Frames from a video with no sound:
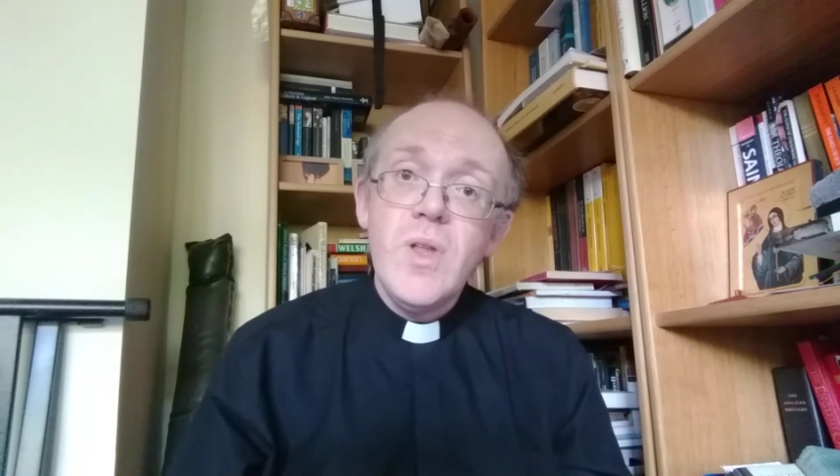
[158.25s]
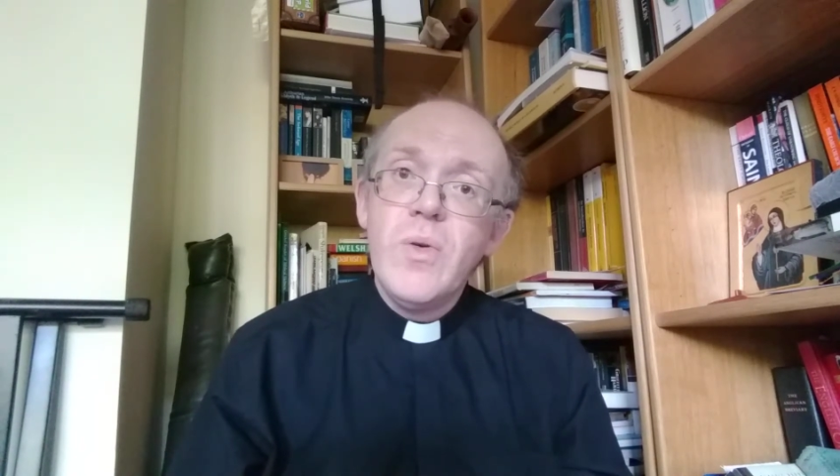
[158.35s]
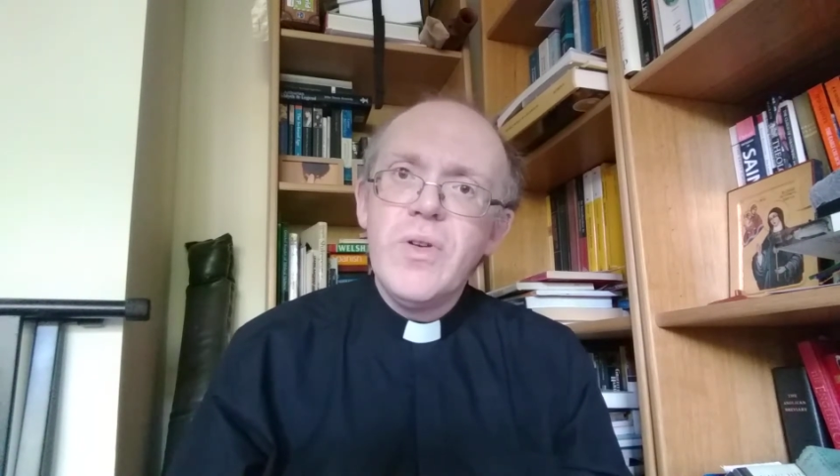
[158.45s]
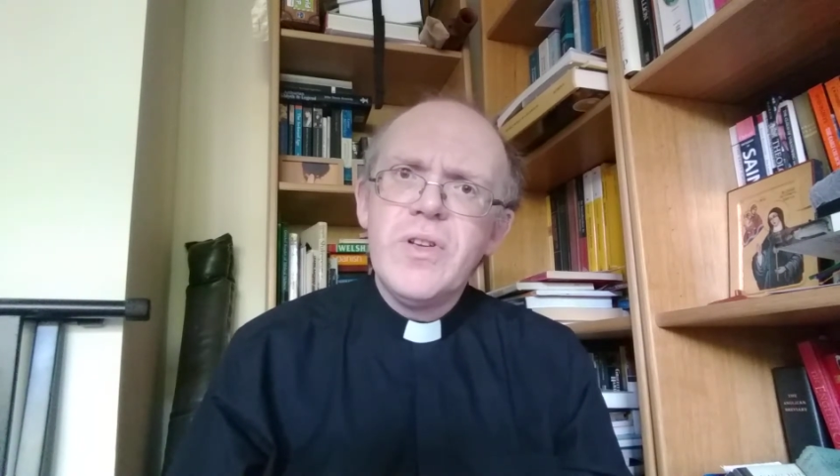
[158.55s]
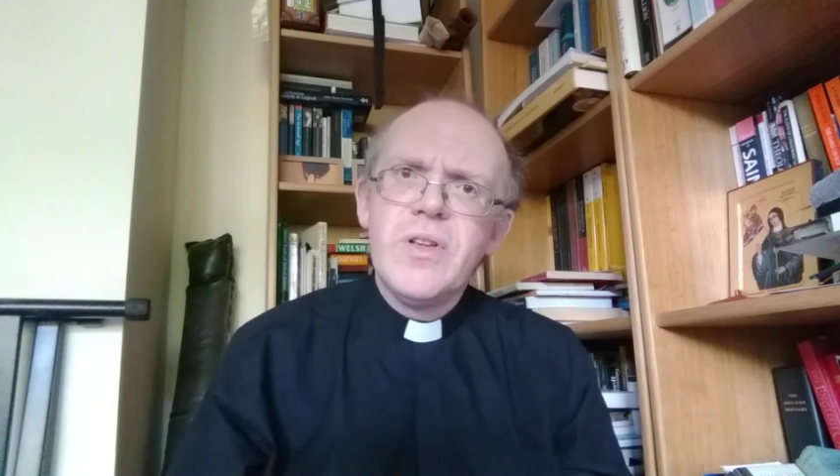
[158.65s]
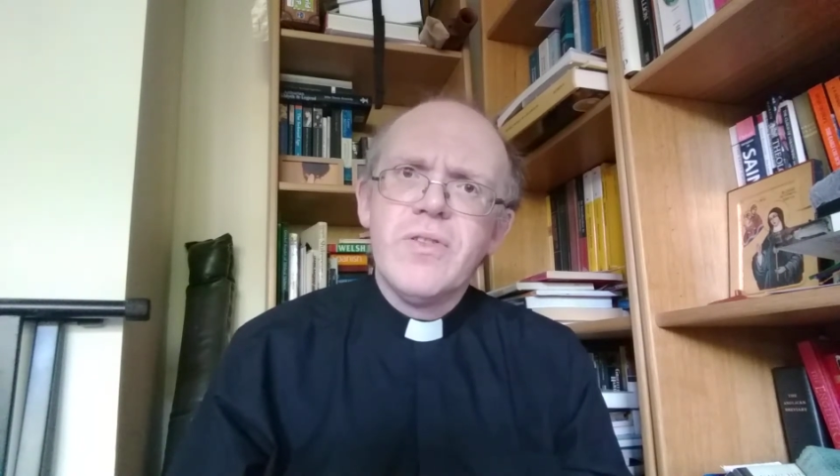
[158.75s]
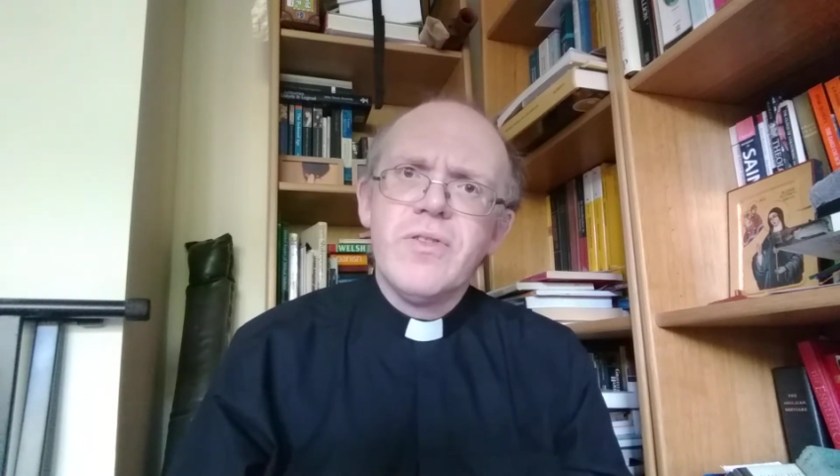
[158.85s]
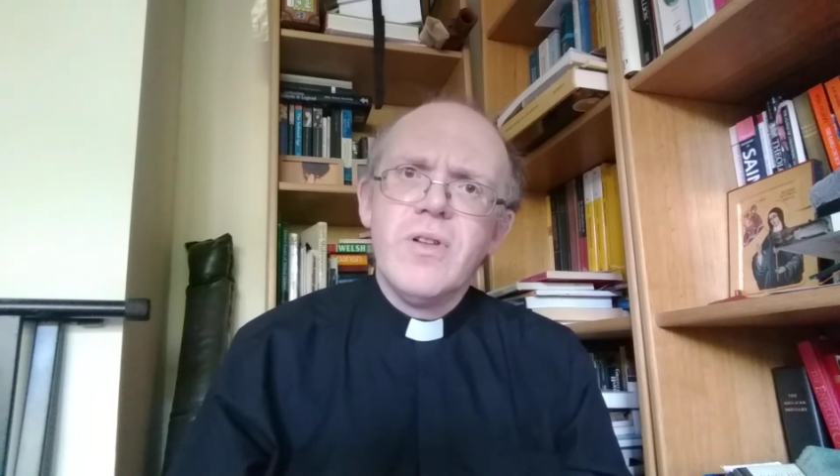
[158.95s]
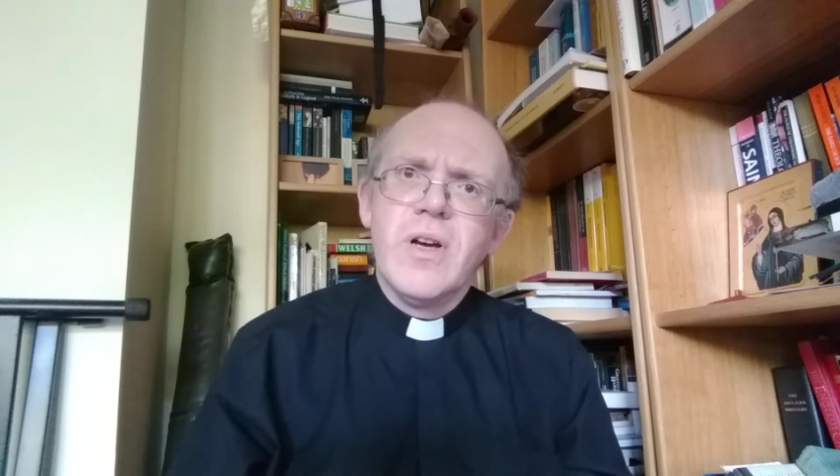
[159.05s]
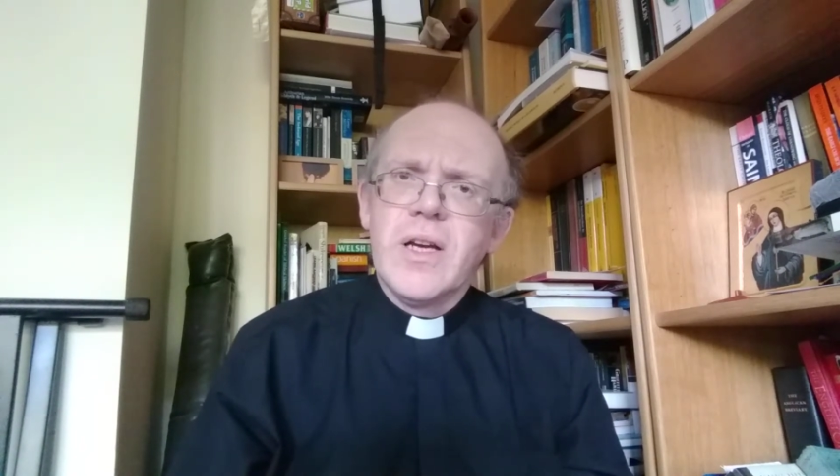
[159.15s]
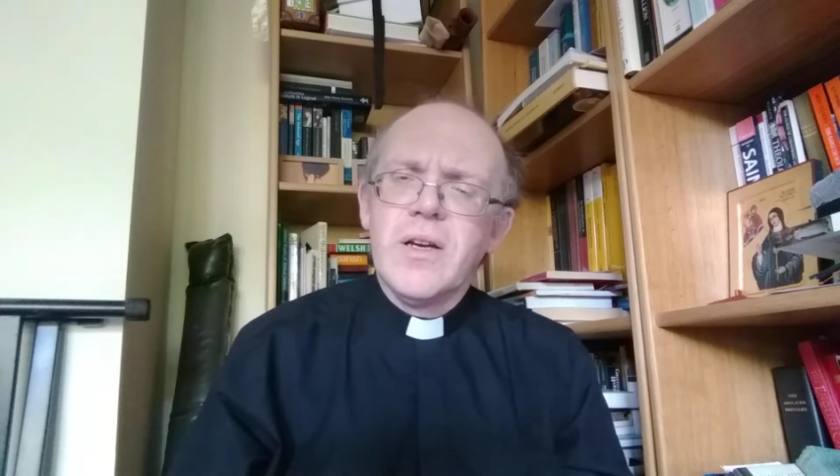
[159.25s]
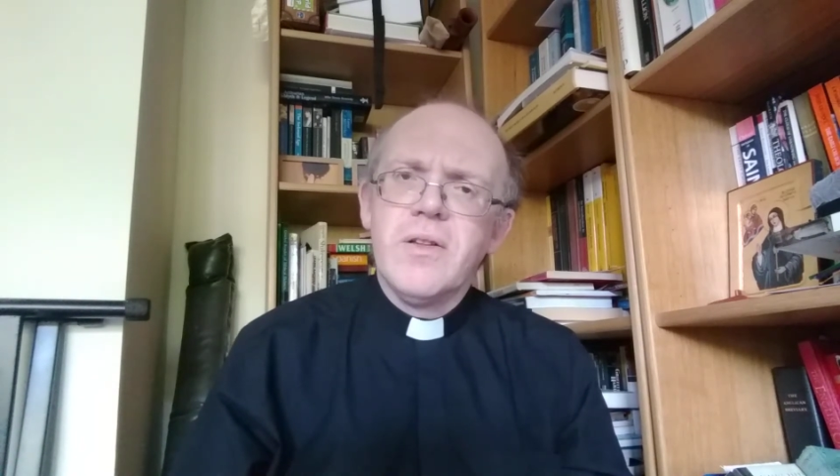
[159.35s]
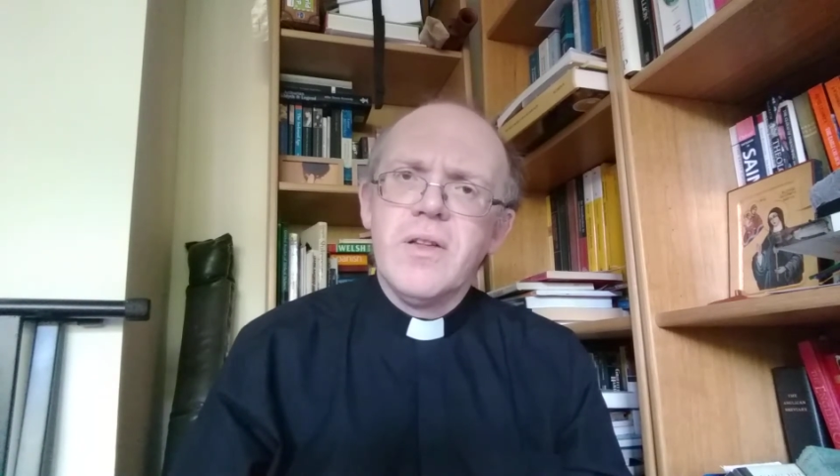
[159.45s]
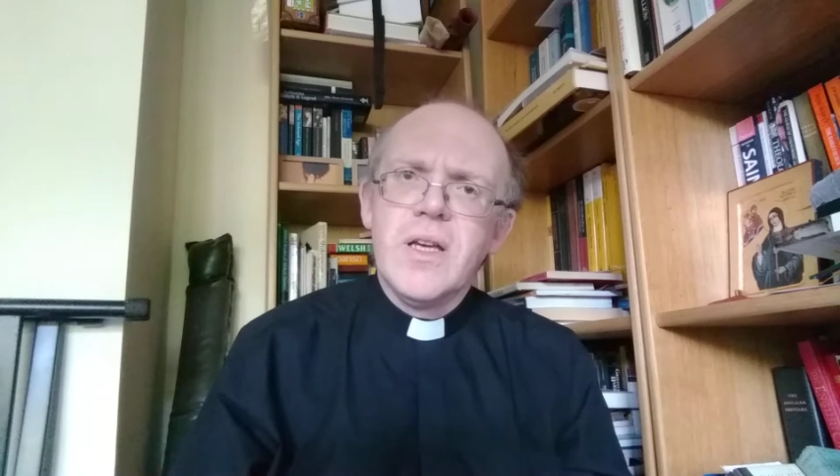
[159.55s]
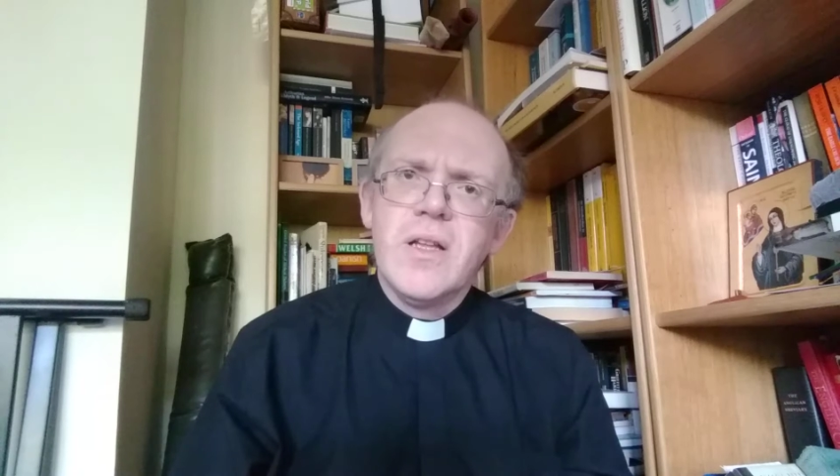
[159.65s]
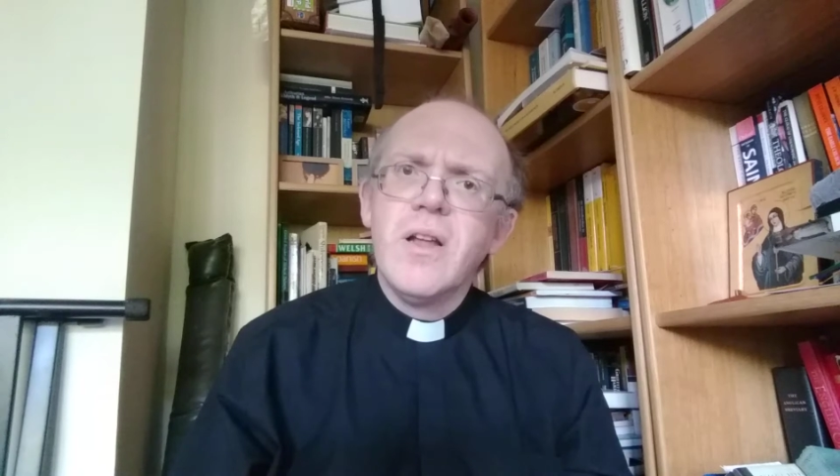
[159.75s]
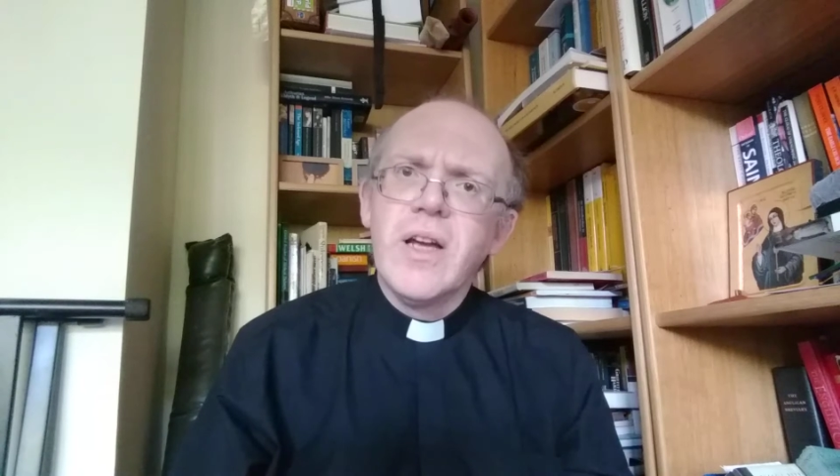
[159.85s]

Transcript: which is like the